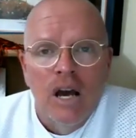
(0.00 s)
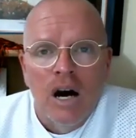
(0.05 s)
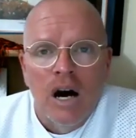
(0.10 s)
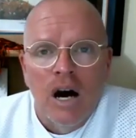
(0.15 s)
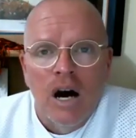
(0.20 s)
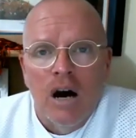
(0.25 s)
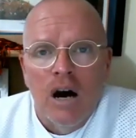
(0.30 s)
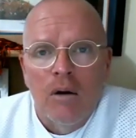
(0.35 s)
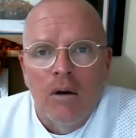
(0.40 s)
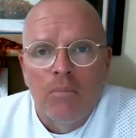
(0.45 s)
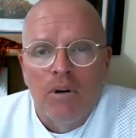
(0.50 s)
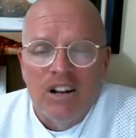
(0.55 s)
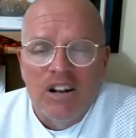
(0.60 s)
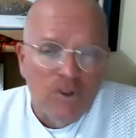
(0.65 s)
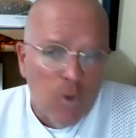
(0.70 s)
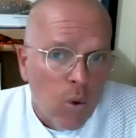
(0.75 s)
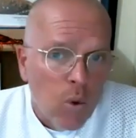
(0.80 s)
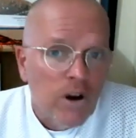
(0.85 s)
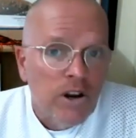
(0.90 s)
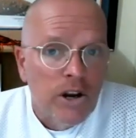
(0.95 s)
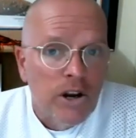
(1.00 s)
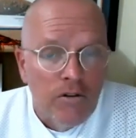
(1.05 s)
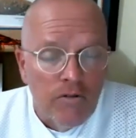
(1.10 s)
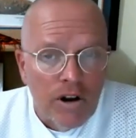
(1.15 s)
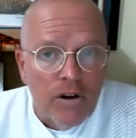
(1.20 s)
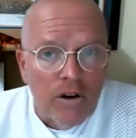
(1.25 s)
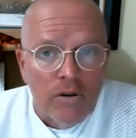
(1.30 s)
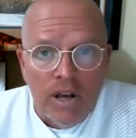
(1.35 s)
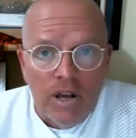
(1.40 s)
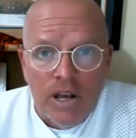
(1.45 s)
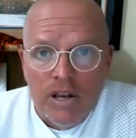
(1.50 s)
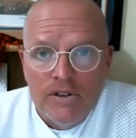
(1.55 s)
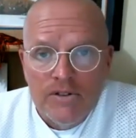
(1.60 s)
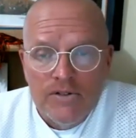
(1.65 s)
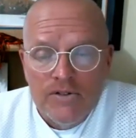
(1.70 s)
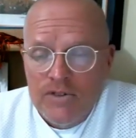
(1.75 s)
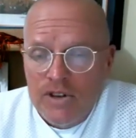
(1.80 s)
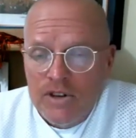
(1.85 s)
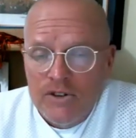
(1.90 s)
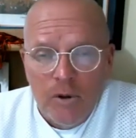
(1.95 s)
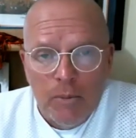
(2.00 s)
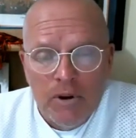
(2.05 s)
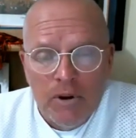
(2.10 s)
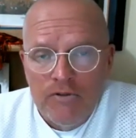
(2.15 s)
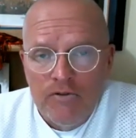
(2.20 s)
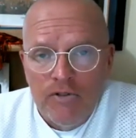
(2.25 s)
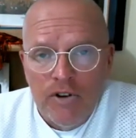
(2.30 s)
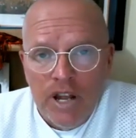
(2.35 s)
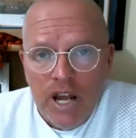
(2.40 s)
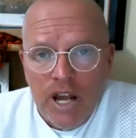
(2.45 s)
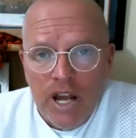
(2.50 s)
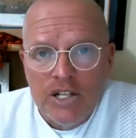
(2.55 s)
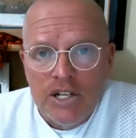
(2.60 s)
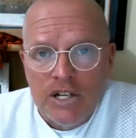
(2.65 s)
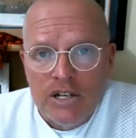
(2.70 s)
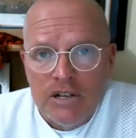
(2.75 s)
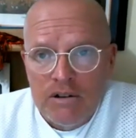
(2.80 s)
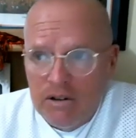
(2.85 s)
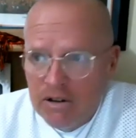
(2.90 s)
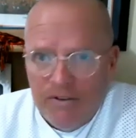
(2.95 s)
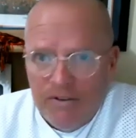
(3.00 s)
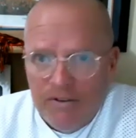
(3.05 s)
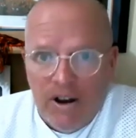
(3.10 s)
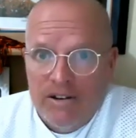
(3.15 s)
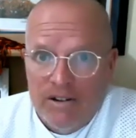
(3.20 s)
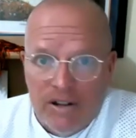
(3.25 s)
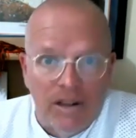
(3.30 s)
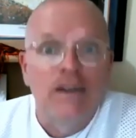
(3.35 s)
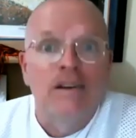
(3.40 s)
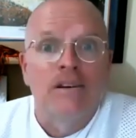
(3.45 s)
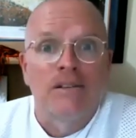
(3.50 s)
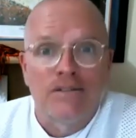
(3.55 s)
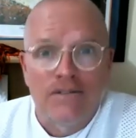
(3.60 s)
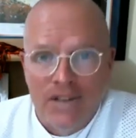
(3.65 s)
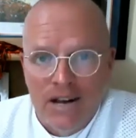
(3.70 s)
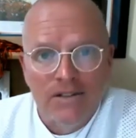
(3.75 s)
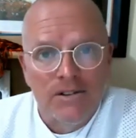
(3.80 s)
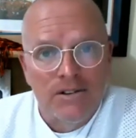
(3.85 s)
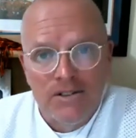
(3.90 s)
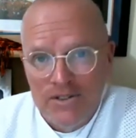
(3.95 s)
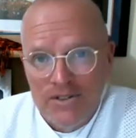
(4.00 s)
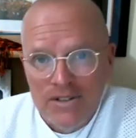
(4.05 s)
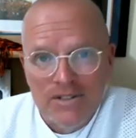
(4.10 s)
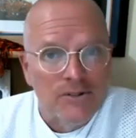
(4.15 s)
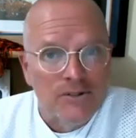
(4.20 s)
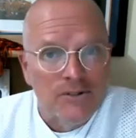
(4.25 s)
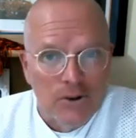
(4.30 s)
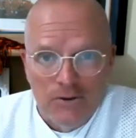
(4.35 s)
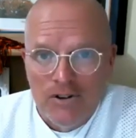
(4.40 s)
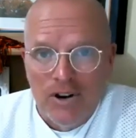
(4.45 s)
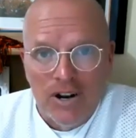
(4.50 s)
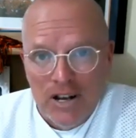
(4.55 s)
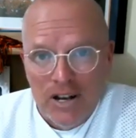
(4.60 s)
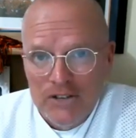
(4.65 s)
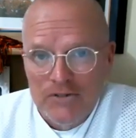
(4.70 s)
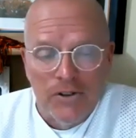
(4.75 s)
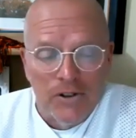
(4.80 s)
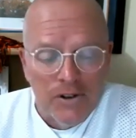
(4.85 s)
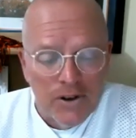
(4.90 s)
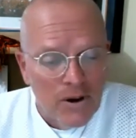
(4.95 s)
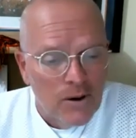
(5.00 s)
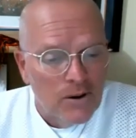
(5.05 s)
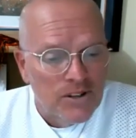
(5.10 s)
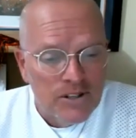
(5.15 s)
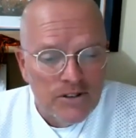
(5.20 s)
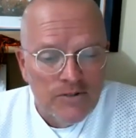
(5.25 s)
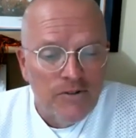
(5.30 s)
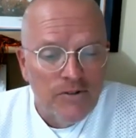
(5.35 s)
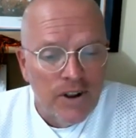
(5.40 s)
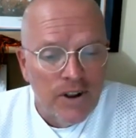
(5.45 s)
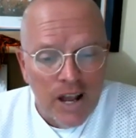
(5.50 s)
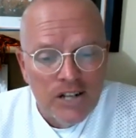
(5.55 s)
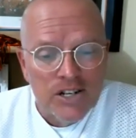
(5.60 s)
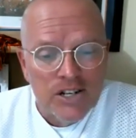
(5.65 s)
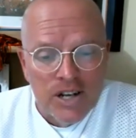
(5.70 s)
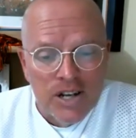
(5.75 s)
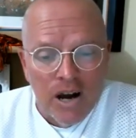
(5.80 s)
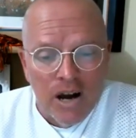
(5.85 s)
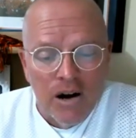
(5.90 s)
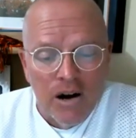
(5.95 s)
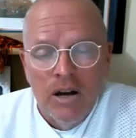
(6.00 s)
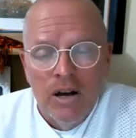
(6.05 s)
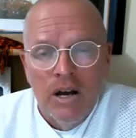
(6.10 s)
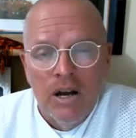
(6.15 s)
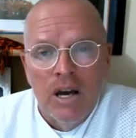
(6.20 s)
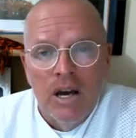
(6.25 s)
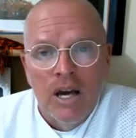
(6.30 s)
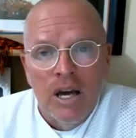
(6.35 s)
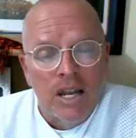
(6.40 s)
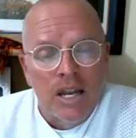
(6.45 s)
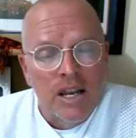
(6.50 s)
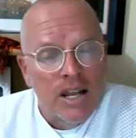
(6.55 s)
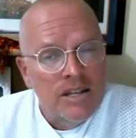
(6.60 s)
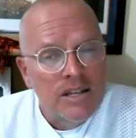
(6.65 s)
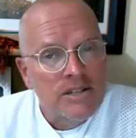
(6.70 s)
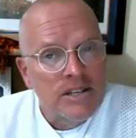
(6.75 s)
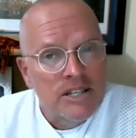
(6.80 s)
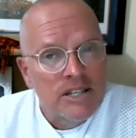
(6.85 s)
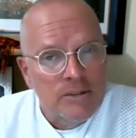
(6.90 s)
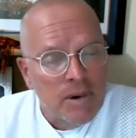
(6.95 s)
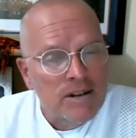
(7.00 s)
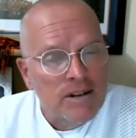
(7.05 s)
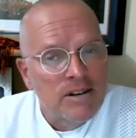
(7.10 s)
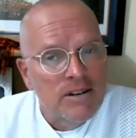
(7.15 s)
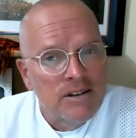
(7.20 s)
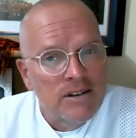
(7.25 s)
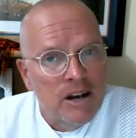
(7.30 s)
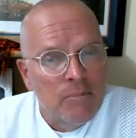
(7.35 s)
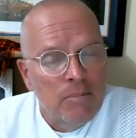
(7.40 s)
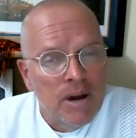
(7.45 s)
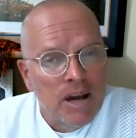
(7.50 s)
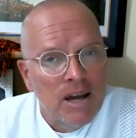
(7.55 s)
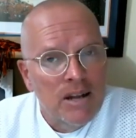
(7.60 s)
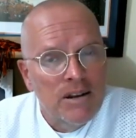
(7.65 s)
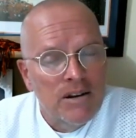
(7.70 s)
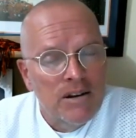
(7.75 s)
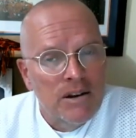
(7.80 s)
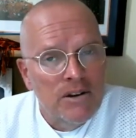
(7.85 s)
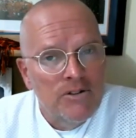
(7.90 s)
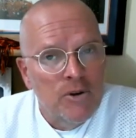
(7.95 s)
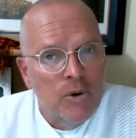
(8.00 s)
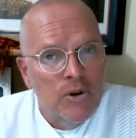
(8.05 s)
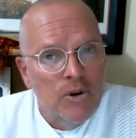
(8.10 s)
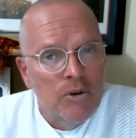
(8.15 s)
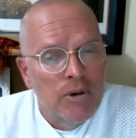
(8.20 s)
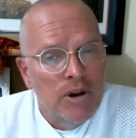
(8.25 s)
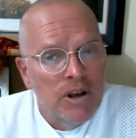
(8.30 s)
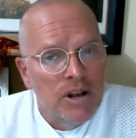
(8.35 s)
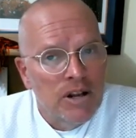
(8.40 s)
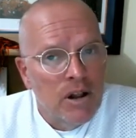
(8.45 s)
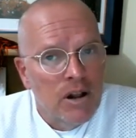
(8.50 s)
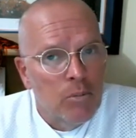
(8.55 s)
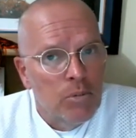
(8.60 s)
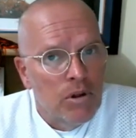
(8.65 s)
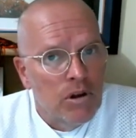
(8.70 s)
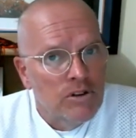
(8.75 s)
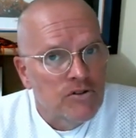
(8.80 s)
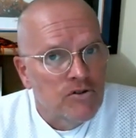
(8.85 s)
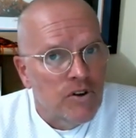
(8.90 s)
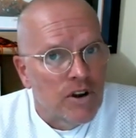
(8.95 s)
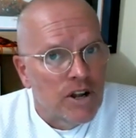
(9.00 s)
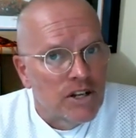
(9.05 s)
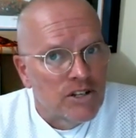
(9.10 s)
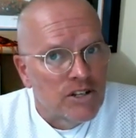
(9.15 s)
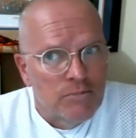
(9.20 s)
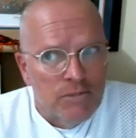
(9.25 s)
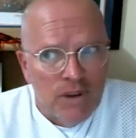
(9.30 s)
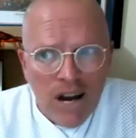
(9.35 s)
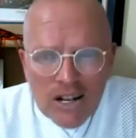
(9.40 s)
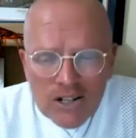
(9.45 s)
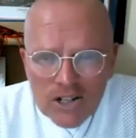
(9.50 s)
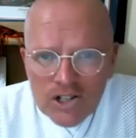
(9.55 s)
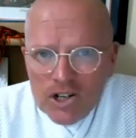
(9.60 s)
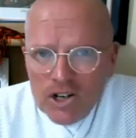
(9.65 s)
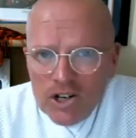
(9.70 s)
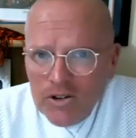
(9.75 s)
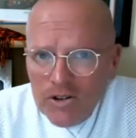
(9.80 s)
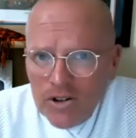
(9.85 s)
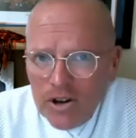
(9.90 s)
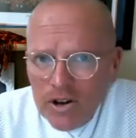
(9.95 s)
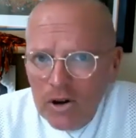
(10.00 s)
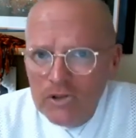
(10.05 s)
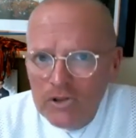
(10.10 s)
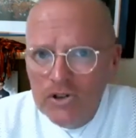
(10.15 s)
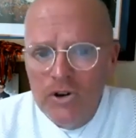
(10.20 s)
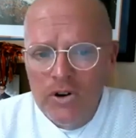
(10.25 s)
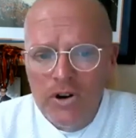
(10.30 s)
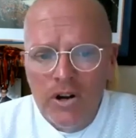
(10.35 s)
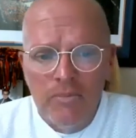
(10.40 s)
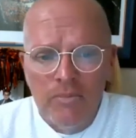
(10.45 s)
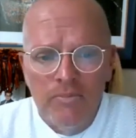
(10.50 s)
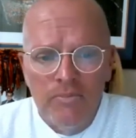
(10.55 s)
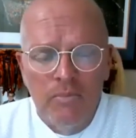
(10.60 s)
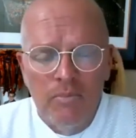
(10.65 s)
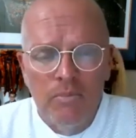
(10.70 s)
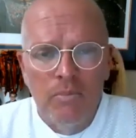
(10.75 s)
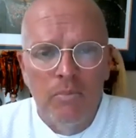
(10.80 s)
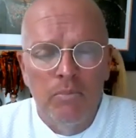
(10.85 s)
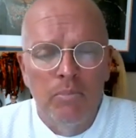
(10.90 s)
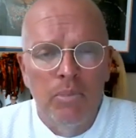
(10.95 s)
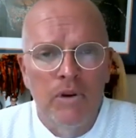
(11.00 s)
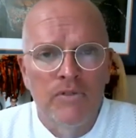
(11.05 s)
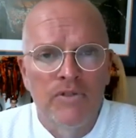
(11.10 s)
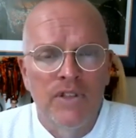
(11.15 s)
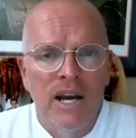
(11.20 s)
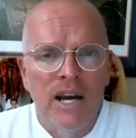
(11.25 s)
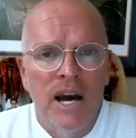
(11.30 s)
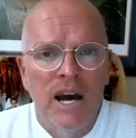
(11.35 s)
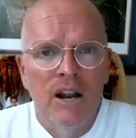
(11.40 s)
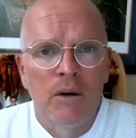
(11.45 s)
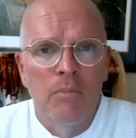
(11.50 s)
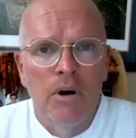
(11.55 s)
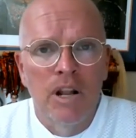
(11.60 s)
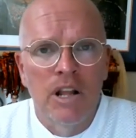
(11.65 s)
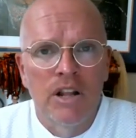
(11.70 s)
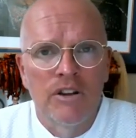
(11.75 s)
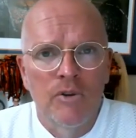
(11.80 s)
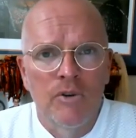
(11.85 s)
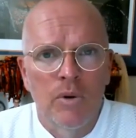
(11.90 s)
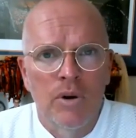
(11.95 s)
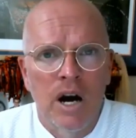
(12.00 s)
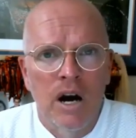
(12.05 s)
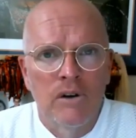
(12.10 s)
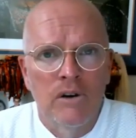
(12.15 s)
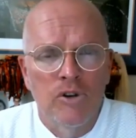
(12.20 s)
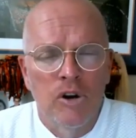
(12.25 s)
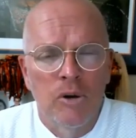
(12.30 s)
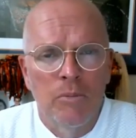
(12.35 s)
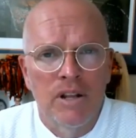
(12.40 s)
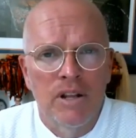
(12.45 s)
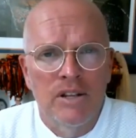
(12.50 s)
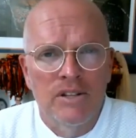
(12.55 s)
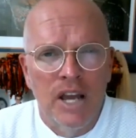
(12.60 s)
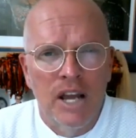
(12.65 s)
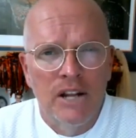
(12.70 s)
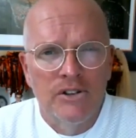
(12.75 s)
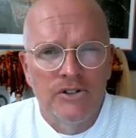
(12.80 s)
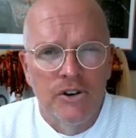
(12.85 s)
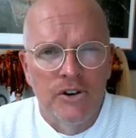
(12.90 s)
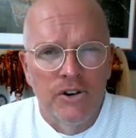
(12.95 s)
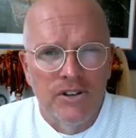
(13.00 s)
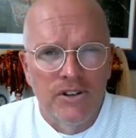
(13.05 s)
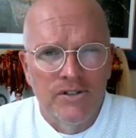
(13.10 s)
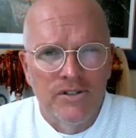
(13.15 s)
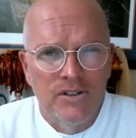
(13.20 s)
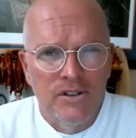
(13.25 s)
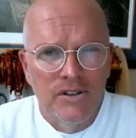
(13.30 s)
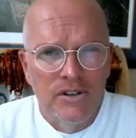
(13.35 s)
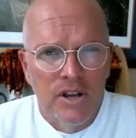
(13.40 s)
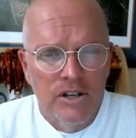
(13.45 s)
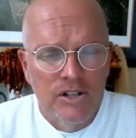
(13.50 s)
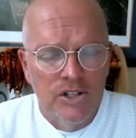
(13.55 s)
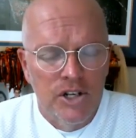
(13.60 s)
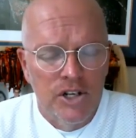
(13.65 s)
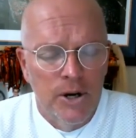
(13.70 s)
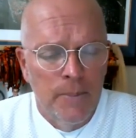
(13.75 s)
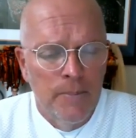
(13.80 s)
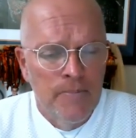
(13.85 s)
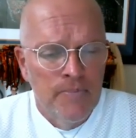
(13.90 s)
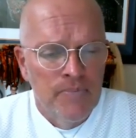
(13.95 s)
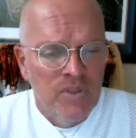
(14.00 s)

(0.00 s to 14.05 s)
Um, but he's a one-year rental. He's he's going to be a free agent. In fact, he is now that the season's over. I guess for the O's, he's a free agent now and he's expected to command in the two hundred million dollar plus range. not sure the O's are going to put that kind of money into a guy who's going to be in his age thirty season next year.